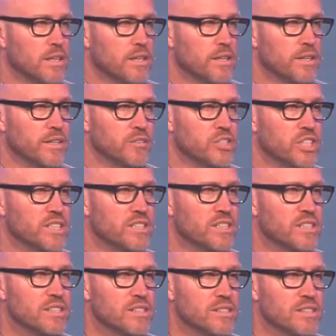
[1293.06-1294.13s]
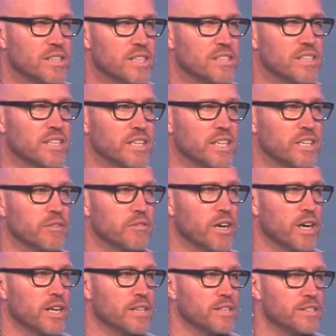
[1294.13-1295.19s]
If Jesus doesn't give
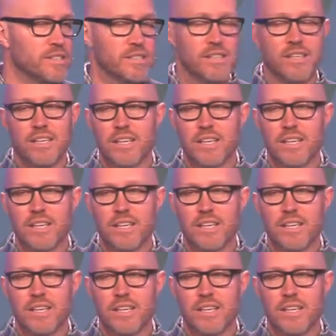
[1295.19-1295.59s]
us